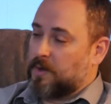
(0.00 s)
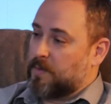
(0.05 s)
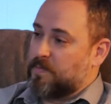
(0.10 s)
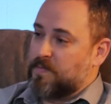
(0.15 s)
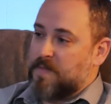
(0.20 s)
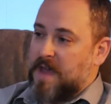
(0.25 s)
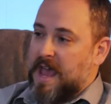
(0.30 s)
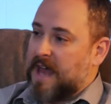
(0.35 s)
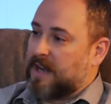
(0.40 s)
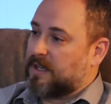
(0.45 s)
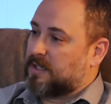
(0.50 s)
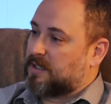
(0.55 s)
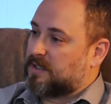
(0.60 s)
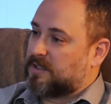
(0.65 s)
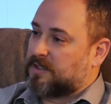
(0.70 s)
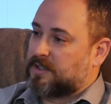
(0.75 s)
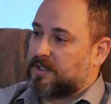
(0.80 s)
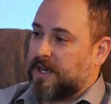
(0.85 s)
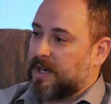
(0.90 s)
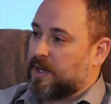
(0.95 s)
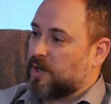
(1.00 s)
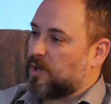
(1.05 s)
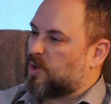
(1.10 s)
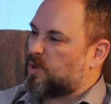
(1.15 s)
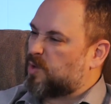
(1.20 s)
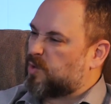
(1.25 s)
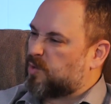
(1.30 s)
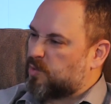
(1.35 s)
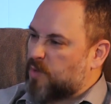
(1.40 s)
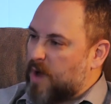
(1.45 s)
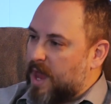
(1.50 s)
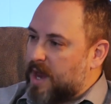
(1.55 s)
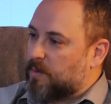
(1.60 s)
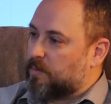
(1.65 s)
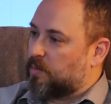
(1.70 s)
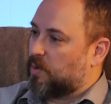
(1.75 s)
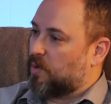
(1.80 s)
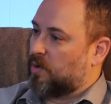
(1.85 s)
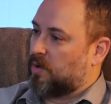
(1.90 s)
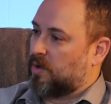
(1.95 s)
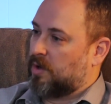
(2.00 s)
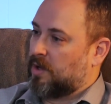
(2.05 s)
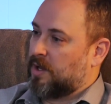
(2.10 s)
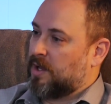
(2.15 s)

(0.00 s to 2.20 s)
Matt is an incredible